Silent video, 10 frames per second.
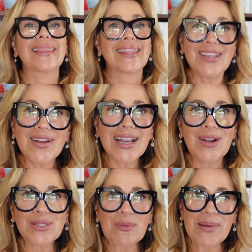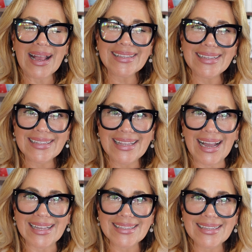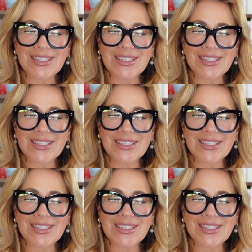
You can also practice that.